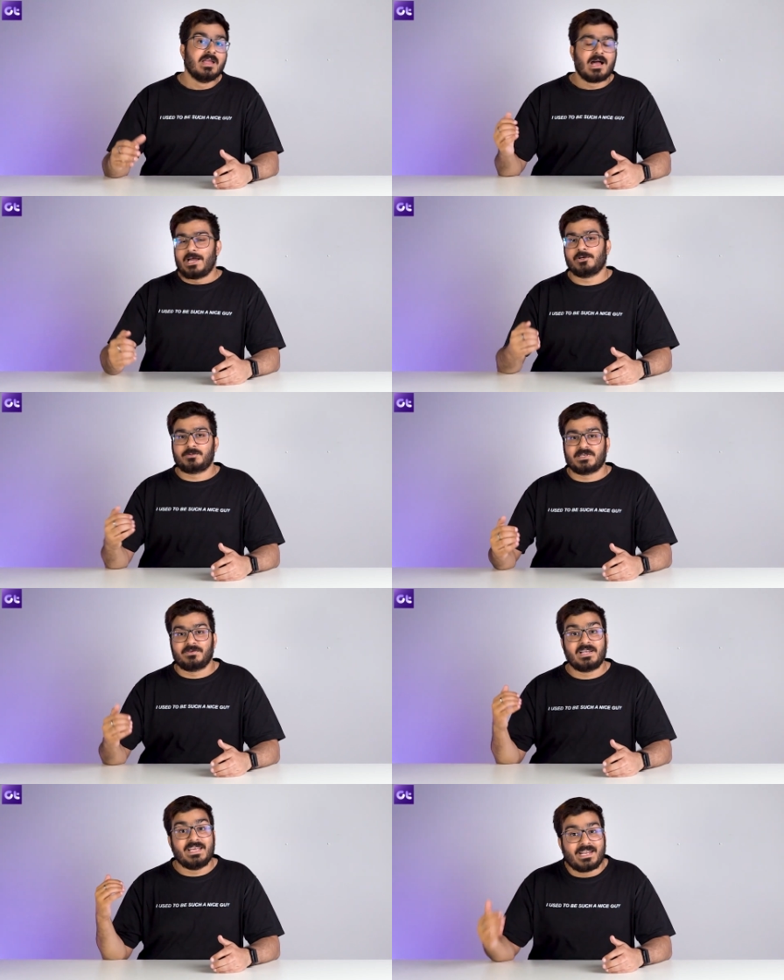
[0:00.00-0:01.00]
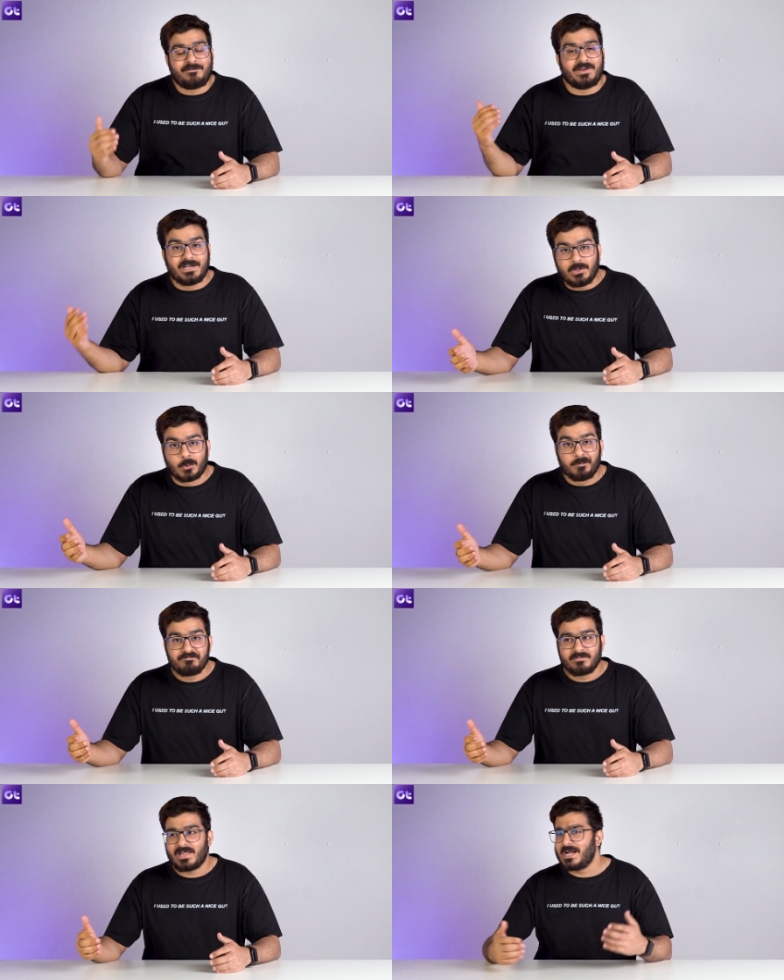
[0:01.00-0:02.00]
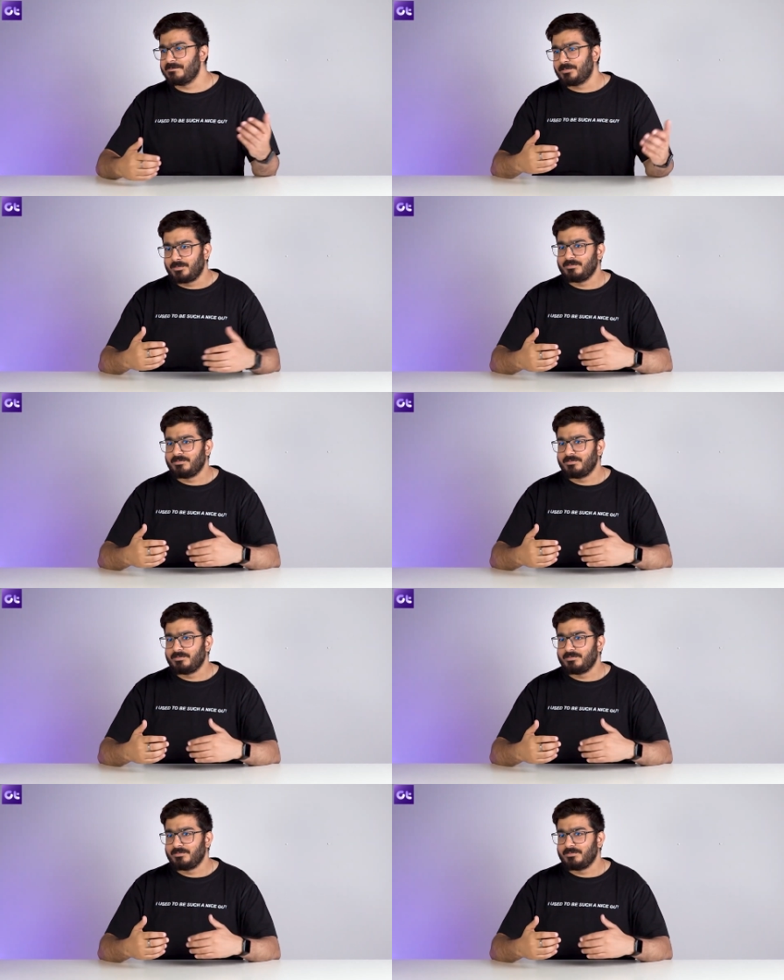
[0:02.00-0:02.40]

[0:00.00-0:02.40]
are you specifically referring to. And